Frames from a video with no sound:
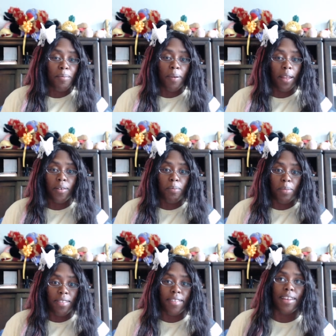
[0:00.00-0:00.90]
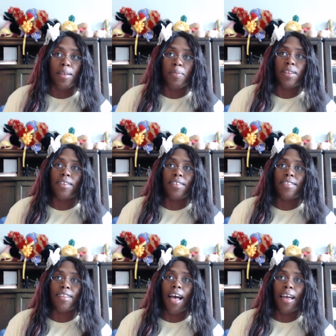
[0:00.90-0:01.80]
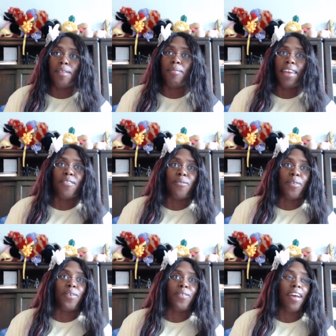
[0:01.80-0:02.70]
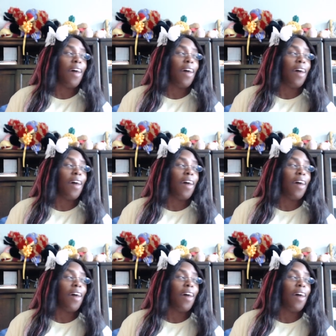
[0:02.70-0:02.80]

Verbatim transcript: I'm probably going to be sleeping because I'm like real tired.